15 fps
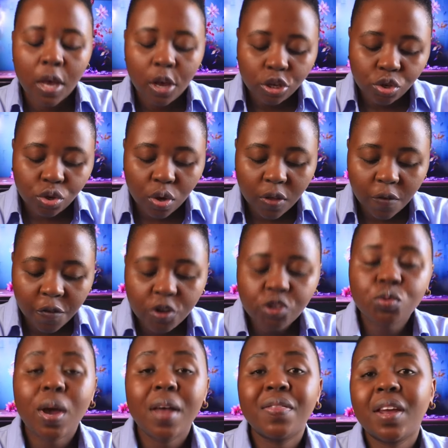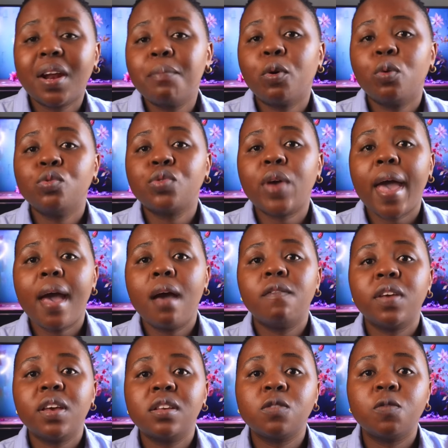So the first one that I'm going to have
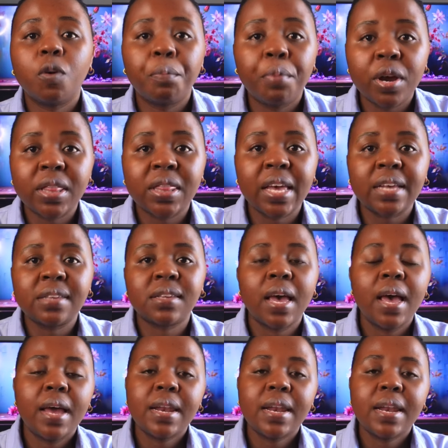is for birthdays.